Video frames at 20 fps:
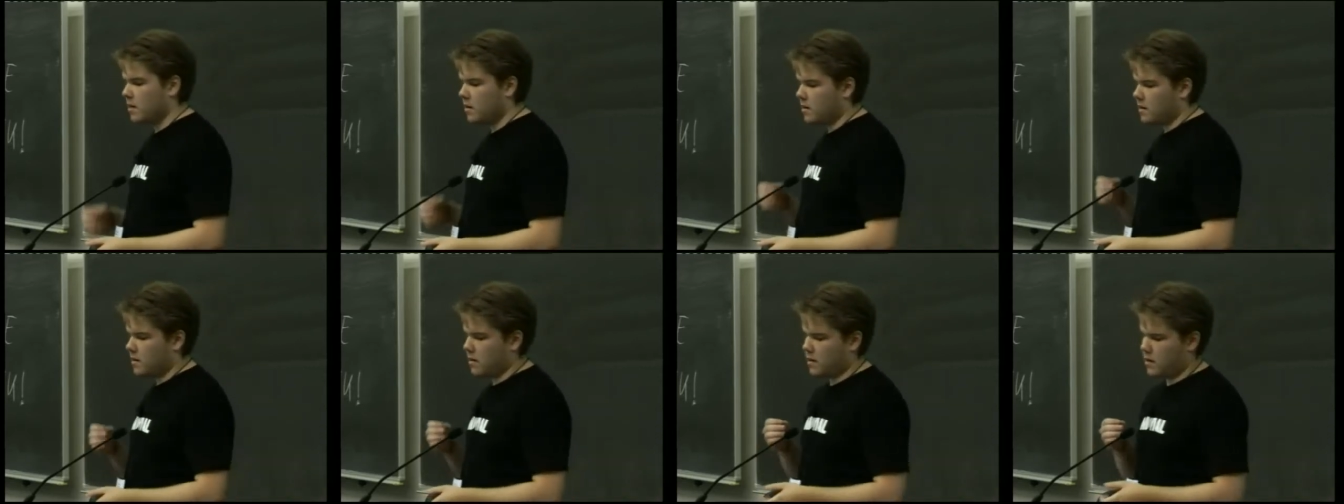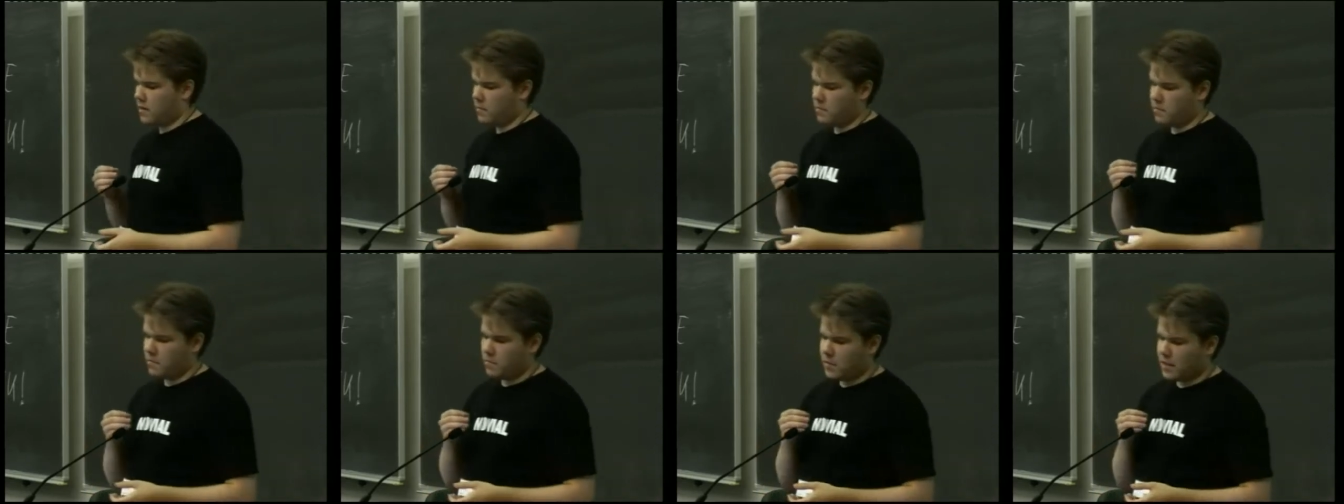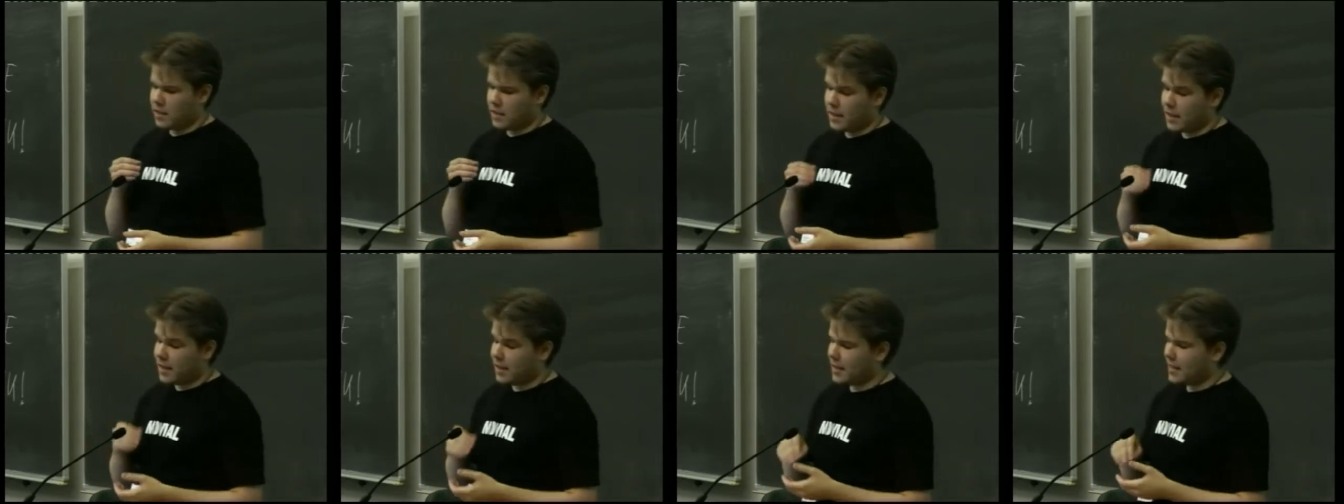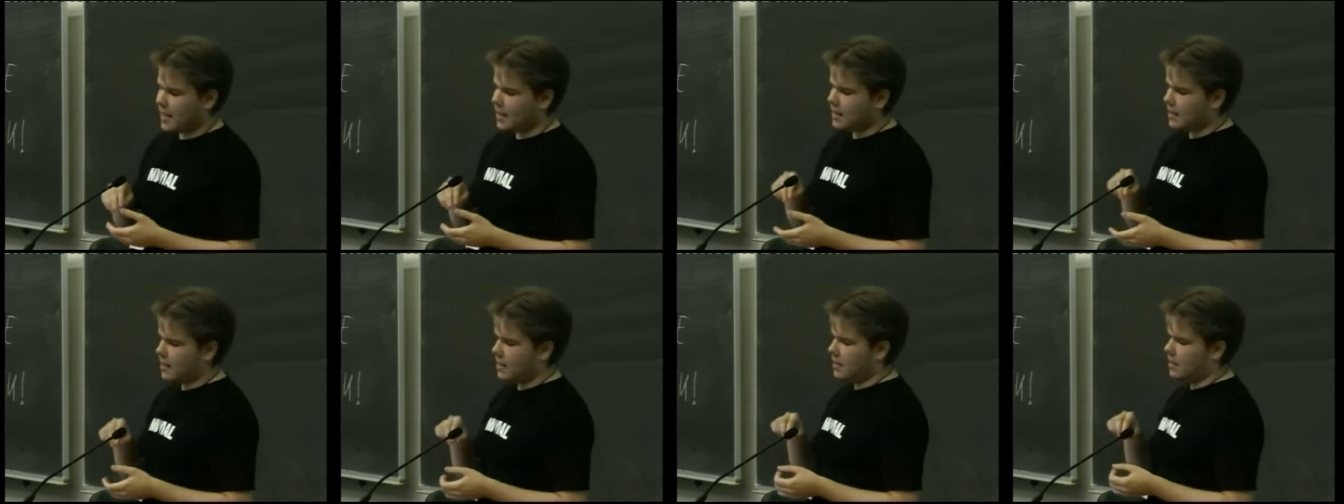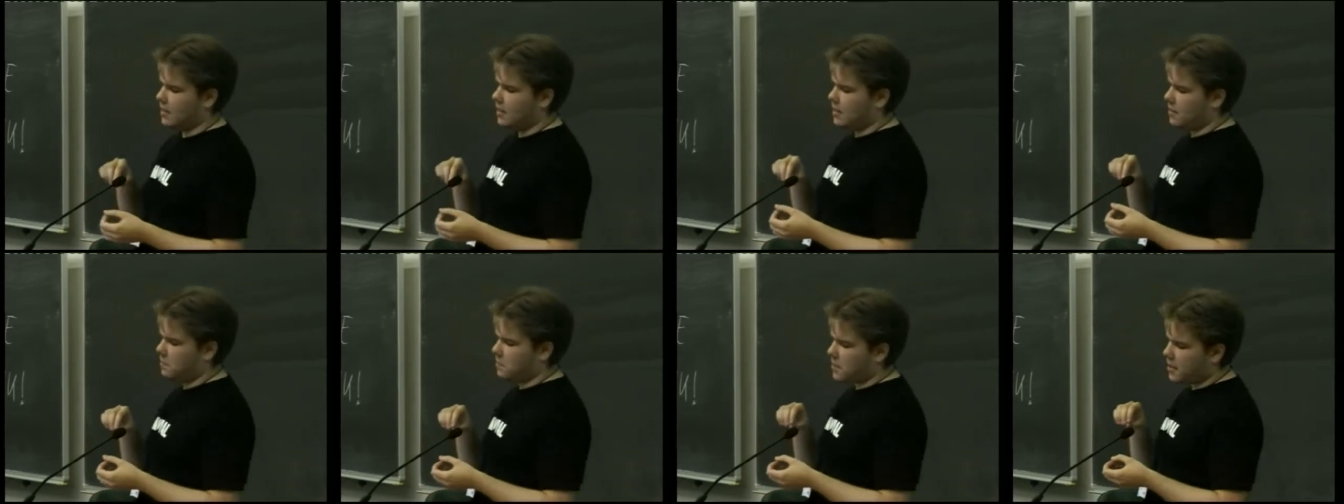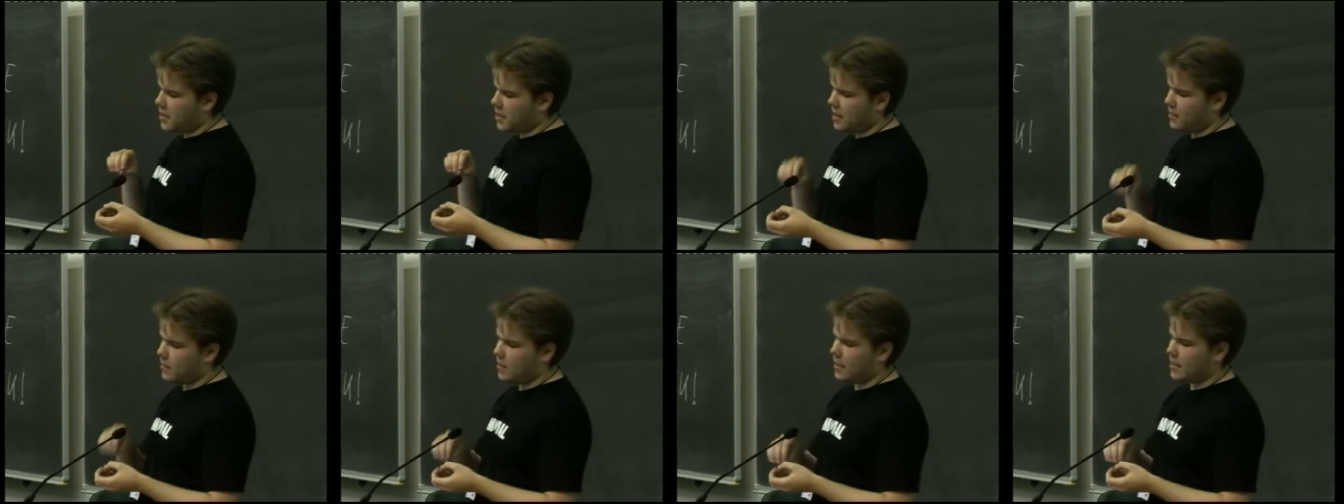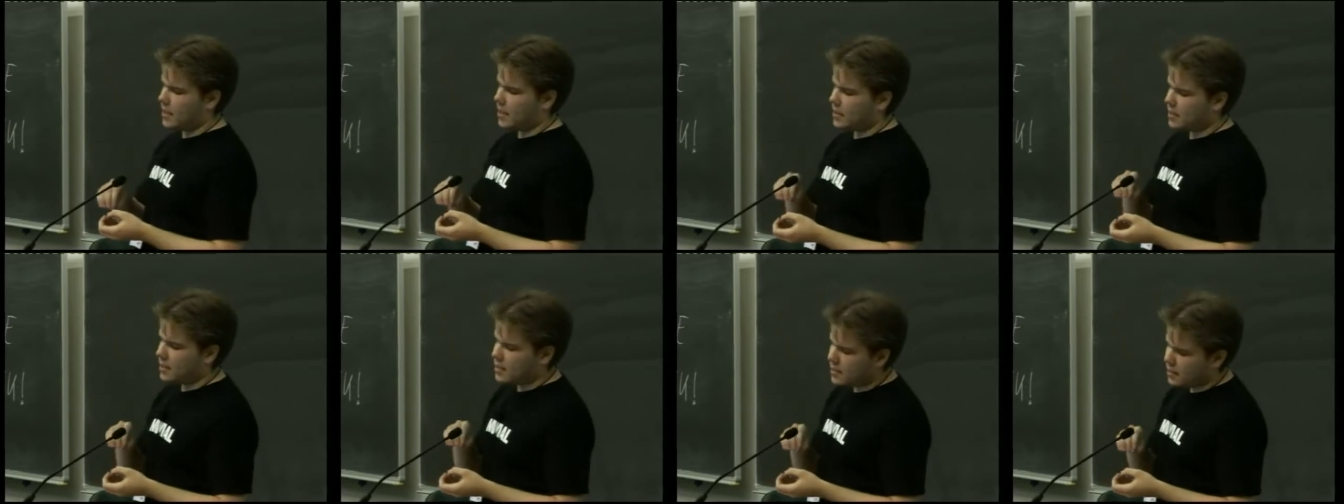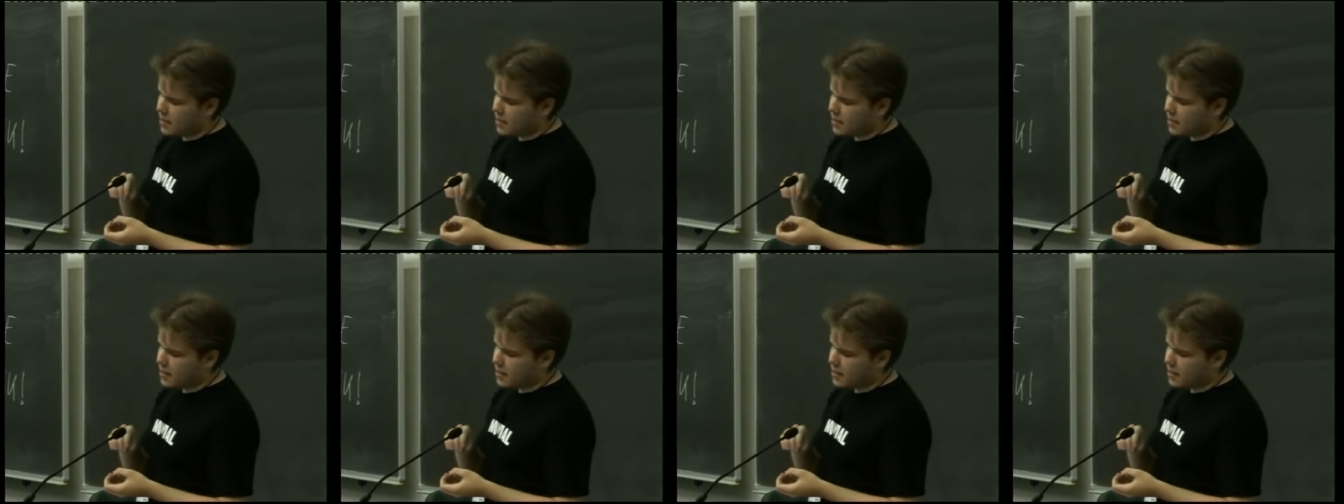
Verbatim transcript: Um, but that uh, disabling that,